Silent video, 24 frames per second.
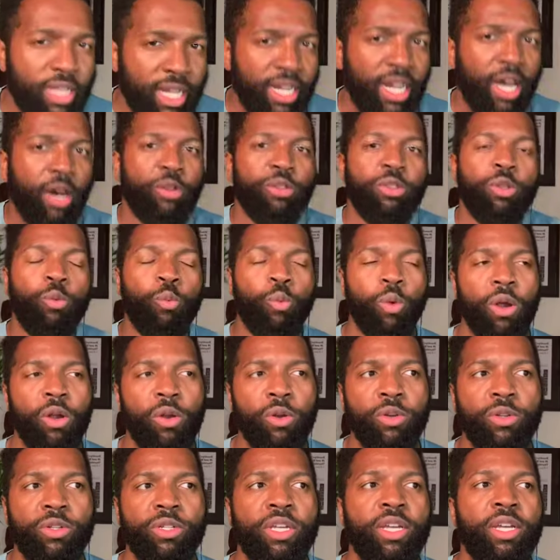should come
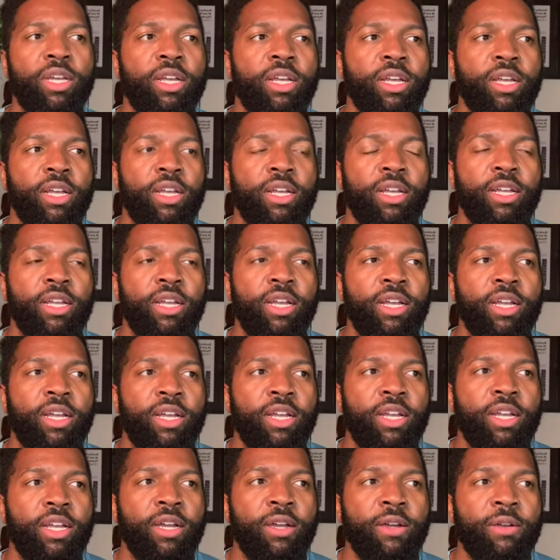down to what's
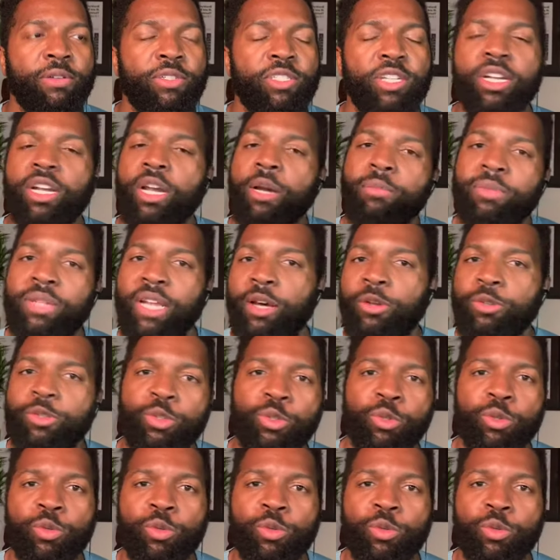available to you at the time,